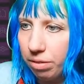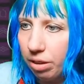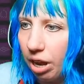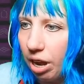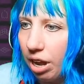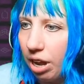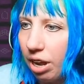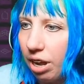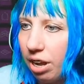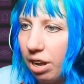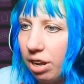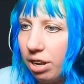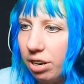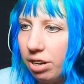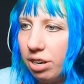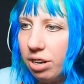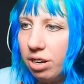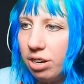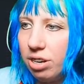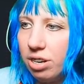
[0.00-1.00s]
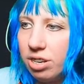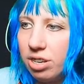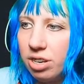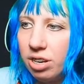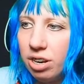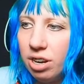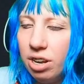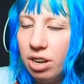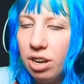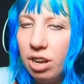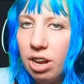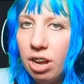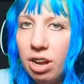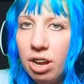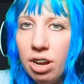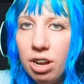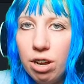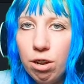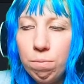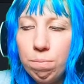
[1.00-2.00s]
And
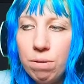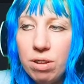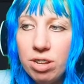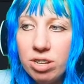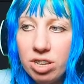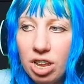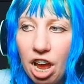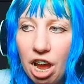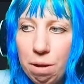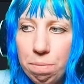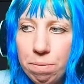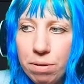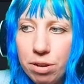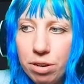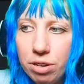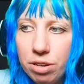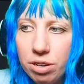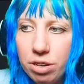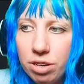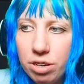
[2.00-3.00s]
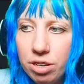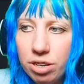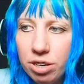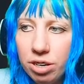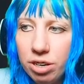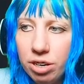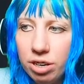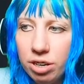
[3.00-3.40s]
it's happened.